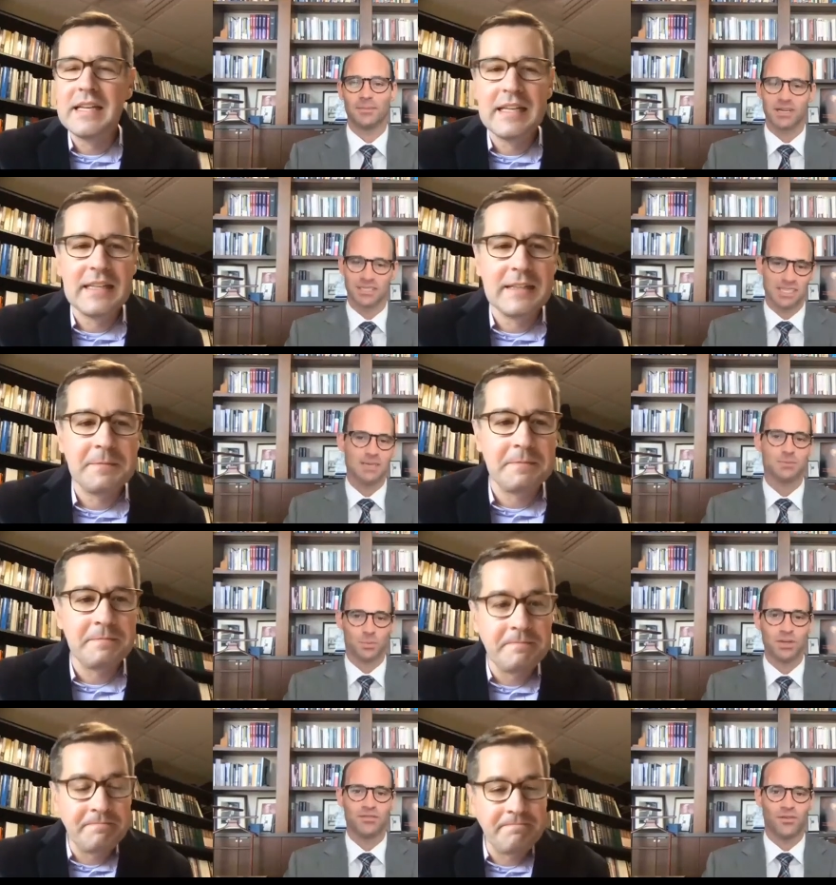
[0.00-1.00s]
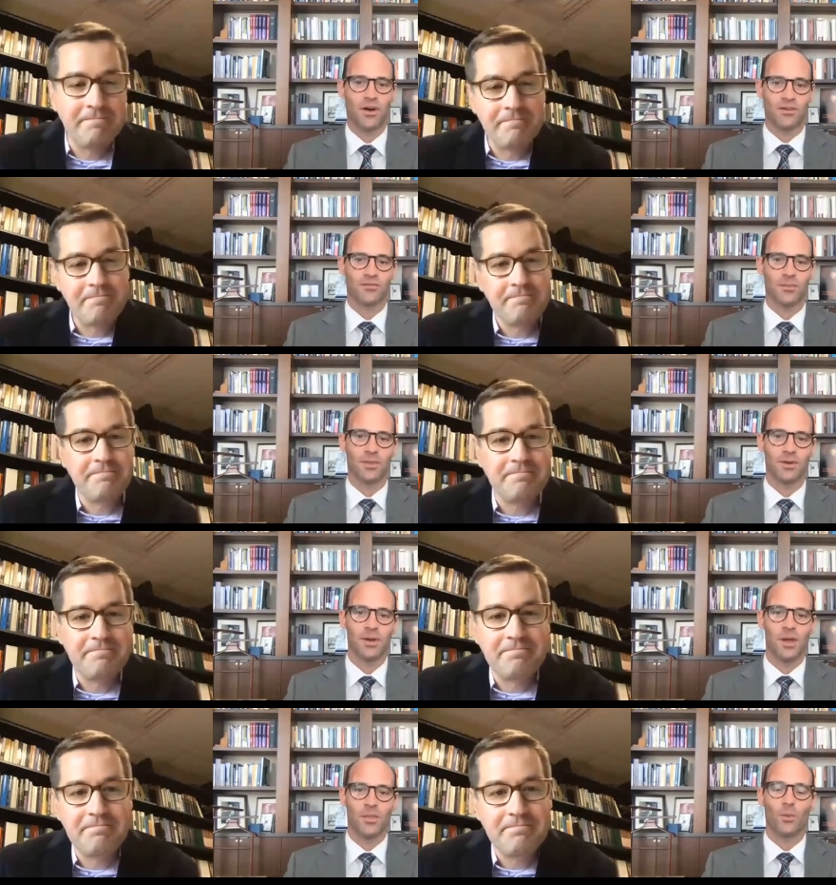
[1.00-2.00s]
Speaker 1: because it seems pretty far from the
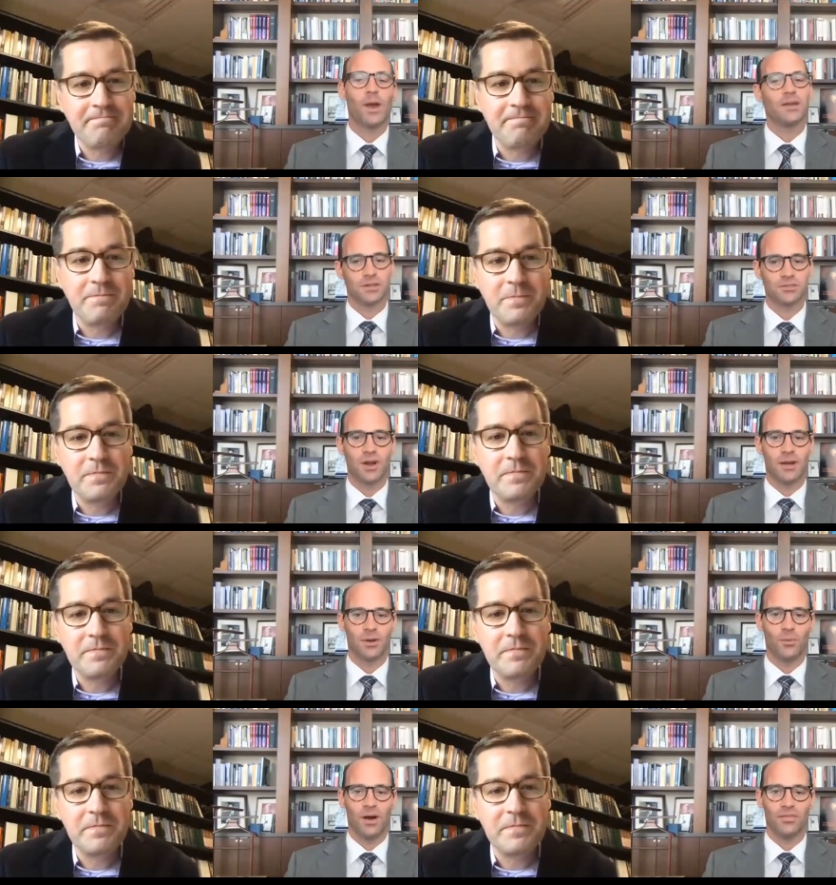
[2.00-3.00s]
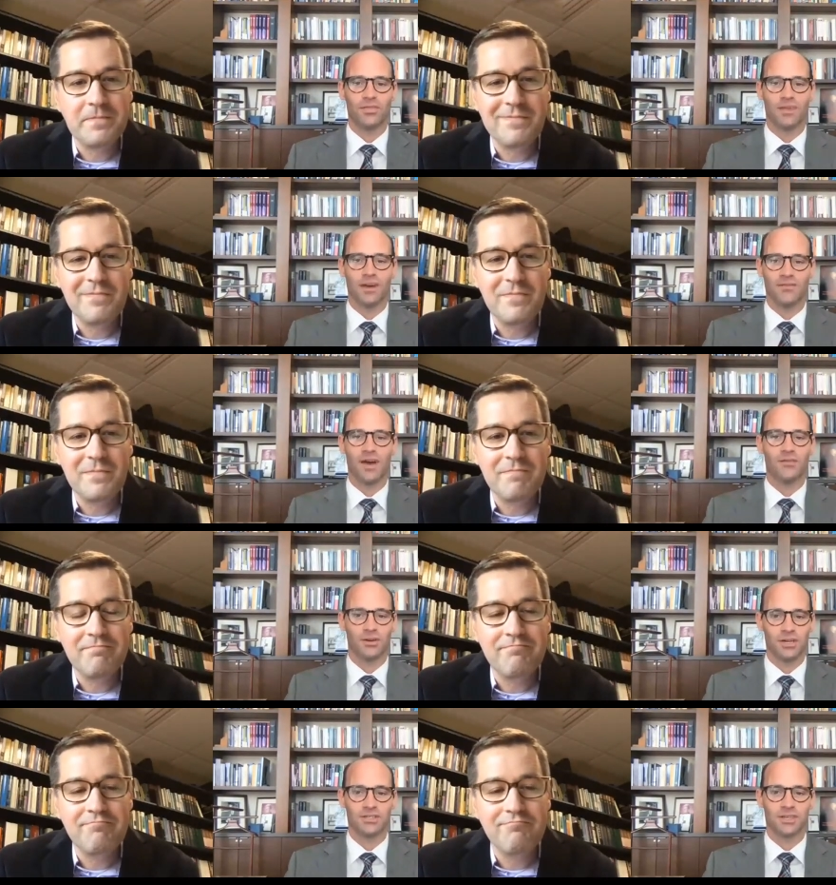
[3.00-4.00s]
the way you're describing wealth uh,
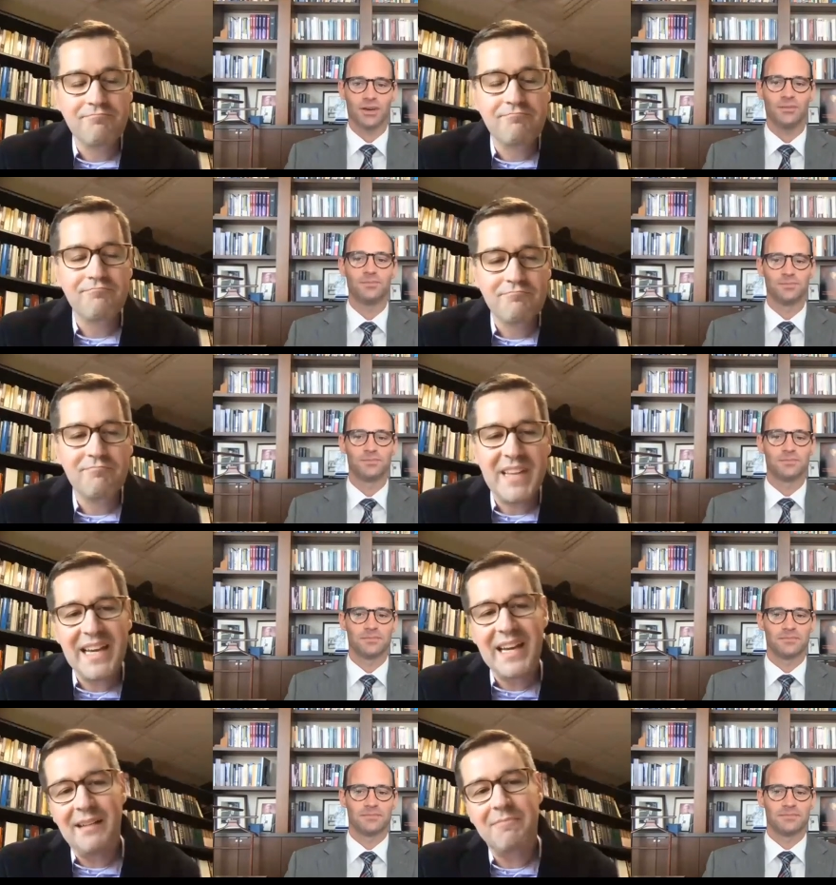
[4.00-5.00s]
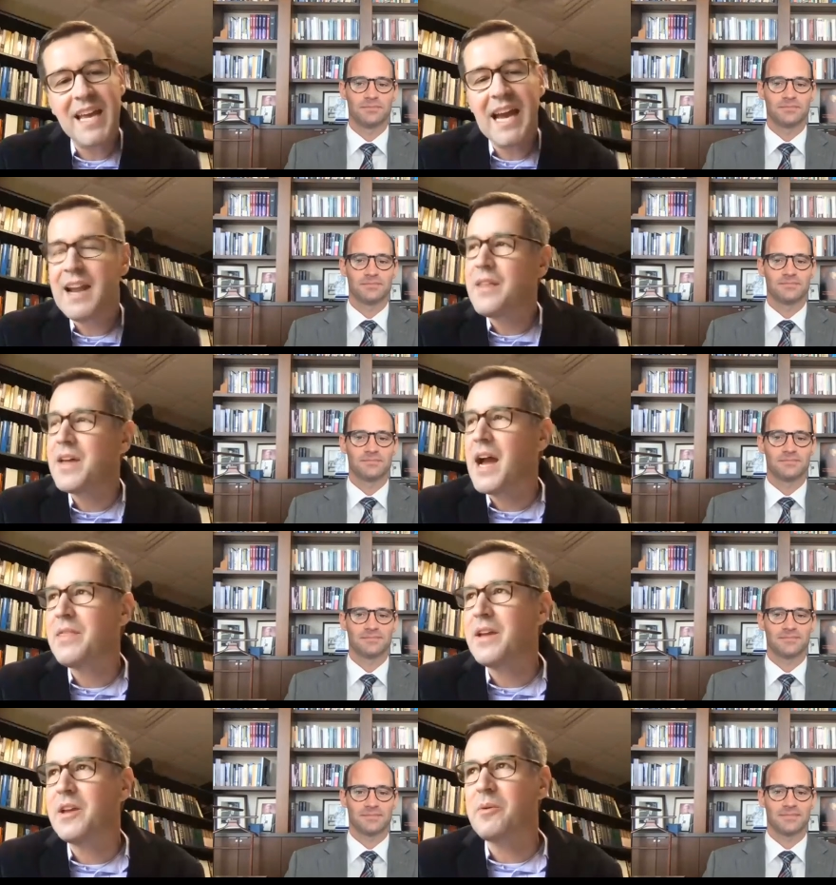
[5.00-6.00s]
500 years ago yeah yeah i, th-
Speaker 2: I
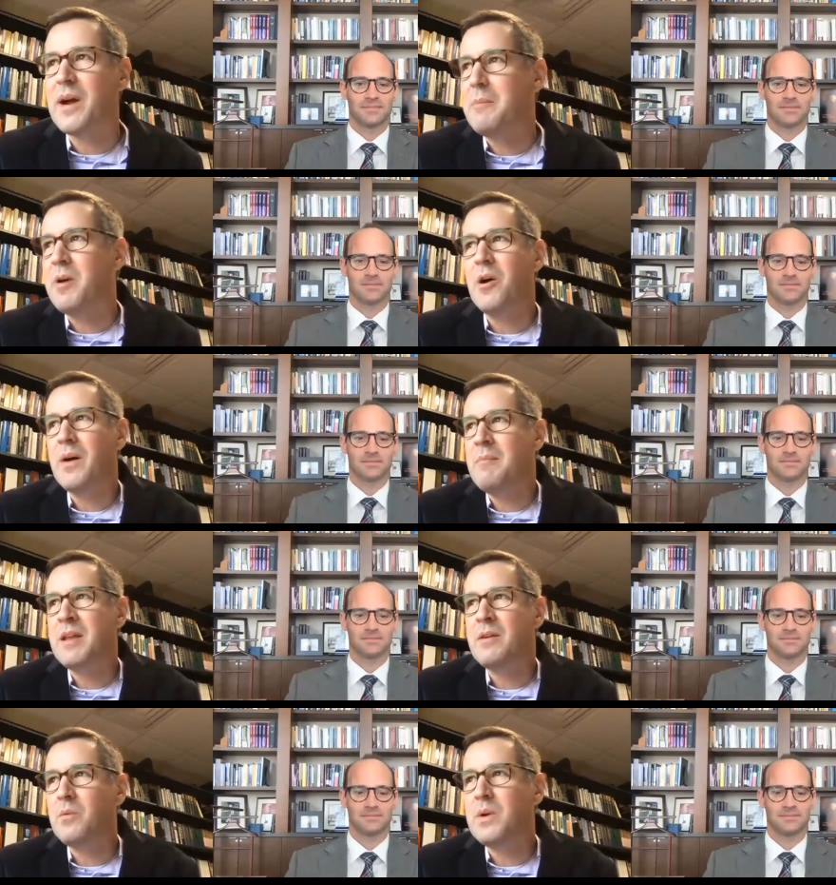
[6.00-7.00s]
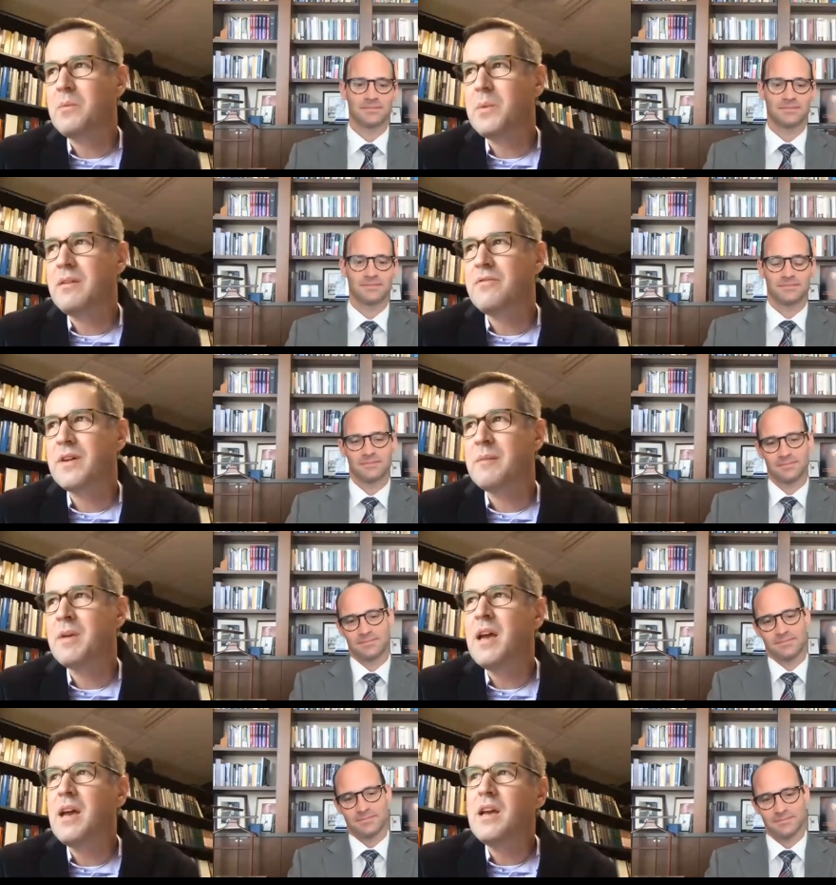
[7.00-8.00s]
think you're right bo i mean we, we've
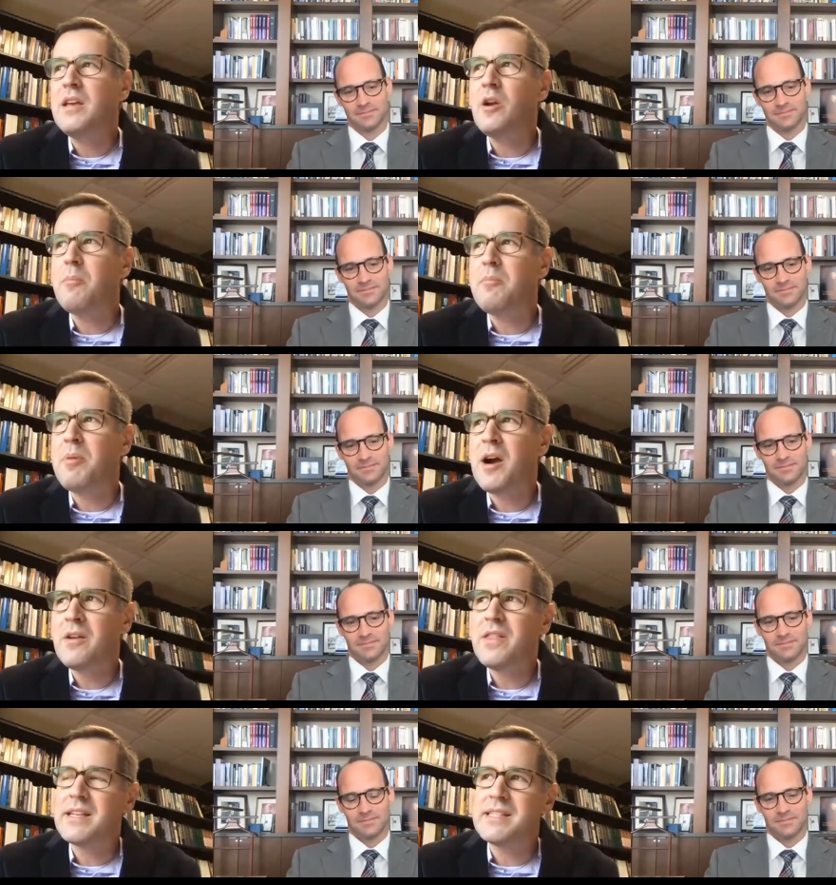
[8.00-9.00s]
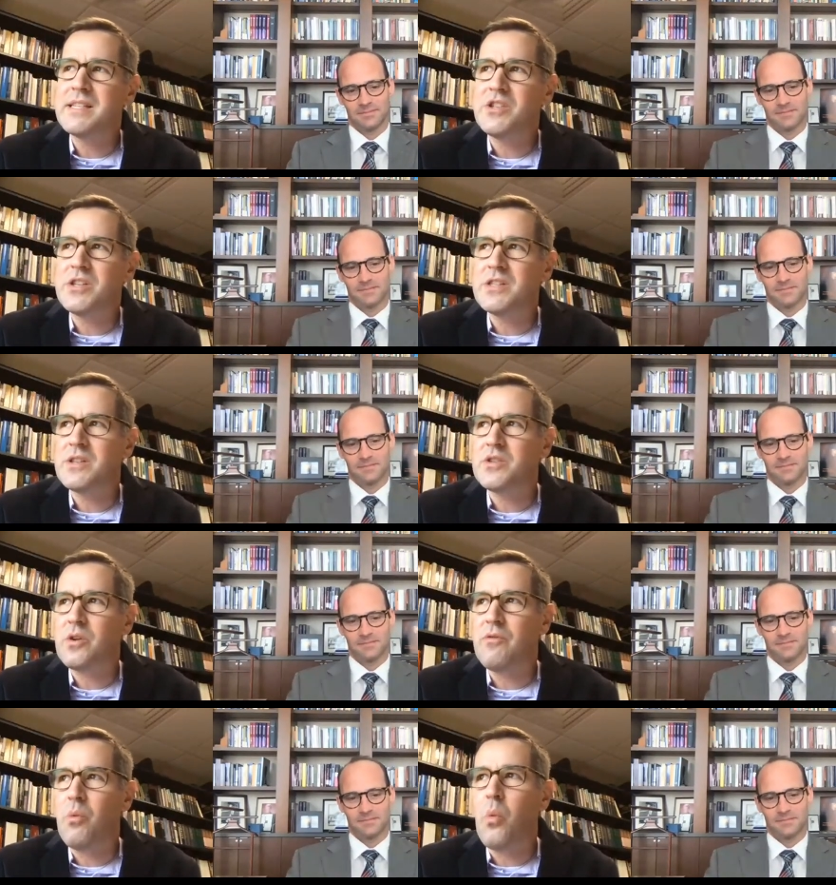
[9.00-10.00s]
um, you know part of this is just the
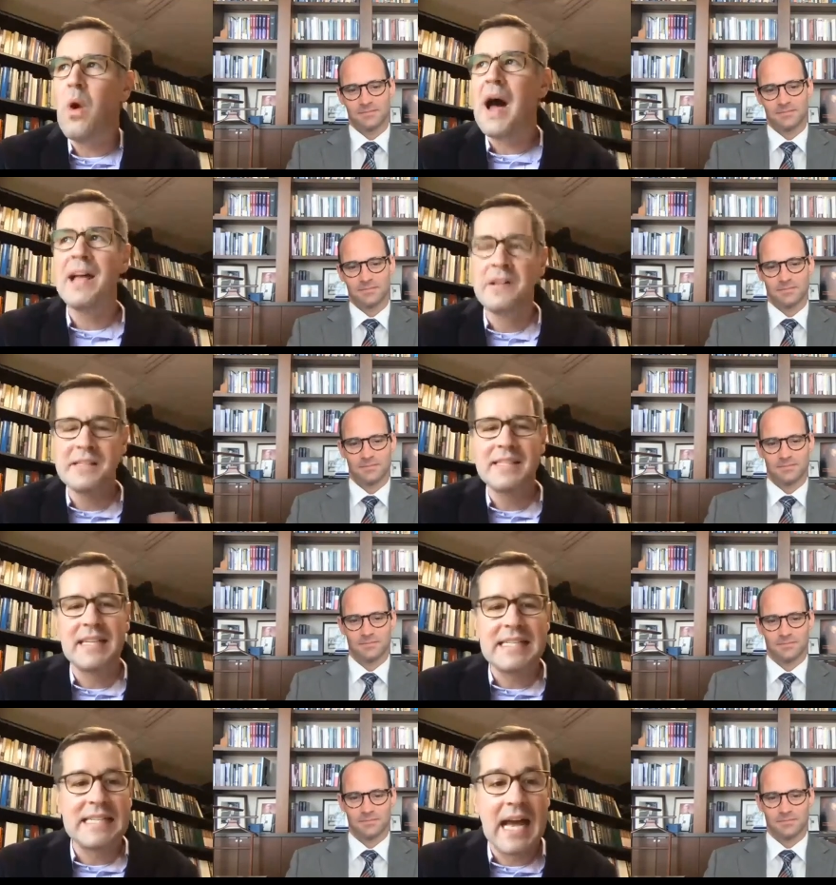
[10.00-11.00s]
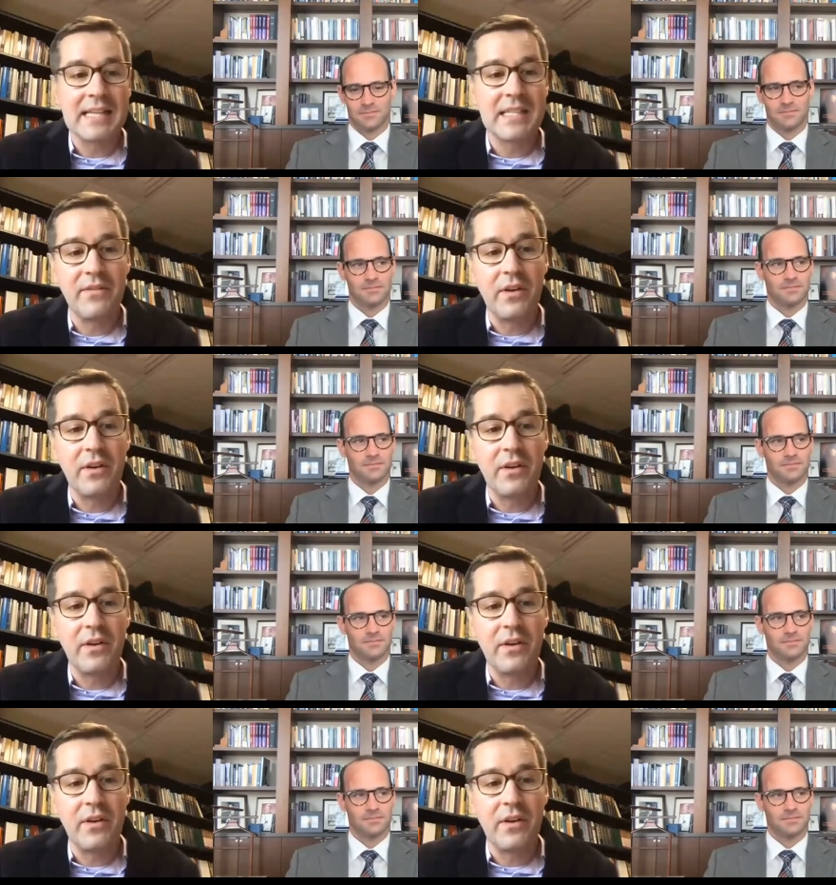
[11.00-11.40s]
sort of wild success of a,